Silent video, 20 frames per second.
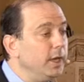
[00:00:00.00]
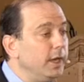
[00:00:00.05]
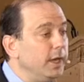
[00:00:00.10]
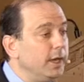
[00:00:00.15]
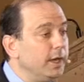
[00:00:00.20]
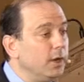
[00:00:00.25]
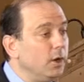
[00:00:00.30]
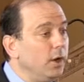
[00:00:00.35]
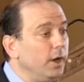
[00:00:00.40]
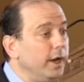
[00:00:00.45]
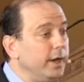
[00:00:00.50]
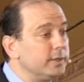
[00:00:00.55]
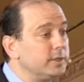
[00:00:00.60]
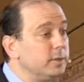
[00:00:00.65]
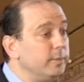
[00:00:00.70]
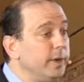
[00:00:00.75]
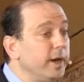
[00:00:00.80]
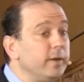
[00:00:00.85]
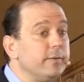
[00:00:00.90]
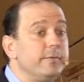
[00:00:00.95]
It costs
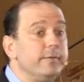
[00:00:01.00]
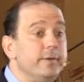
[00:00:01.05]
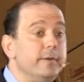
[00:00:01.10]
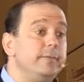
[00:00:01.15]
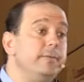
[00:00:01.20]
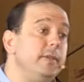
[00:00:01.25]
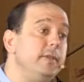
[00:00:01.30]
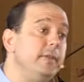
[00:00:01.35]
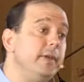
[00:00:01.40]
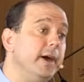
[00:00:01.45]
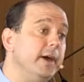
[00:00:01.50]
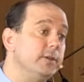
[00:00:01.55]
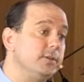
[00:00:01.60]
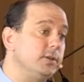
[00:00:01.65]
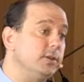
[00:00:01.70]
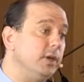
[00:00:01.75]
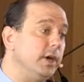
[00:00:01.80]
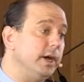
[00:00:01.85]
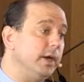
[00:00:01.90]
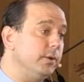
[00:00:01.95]
about fifty
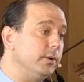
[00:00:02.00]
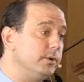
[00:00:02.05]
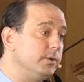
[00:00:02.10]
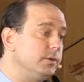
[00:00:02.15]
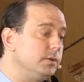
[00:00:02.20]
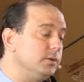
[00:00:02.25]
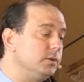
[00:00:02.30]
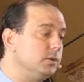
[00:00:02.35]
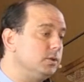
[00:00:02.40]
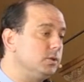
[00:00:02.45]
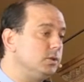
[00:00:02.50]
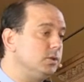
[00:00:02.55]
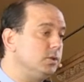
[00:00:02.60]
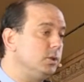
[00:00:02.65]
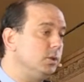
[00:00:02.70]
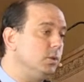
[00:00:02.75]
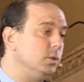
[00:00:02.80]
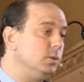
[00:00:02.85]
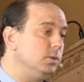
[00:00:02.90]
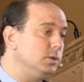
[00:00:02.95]
thousand dollars
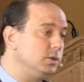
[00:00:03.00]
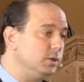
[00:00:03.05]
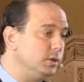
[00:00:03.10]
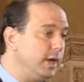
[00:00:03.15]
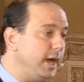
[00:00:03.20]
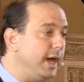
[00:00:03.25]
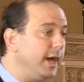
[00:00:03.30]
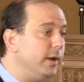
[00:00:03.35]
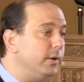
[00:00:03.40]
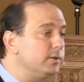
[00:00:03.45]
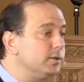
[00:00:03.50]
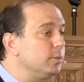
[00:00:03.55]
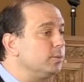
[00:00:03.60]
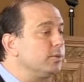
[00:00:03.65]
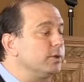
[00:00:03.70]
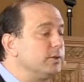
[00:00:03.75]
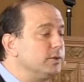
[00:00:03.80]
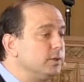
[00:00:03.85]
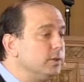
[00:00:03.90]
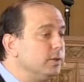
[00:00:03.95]
to, to house a
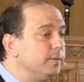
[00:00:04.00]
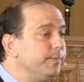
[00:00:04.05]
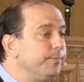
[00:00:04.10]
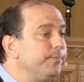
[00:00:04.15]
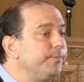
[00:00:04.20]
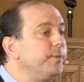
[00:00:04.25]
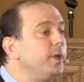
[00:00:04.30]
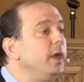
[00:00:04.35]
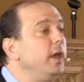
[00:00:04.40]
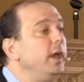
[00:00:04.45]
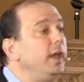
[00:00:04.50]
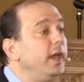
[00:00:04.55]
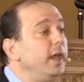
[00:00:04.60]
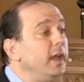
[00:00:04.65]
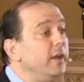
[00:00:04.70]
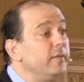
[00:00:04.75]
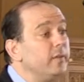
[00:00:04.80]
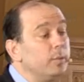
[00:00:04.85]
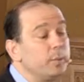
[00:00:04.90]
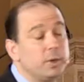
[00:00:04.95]
prisoner,
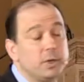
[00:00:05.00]
and if the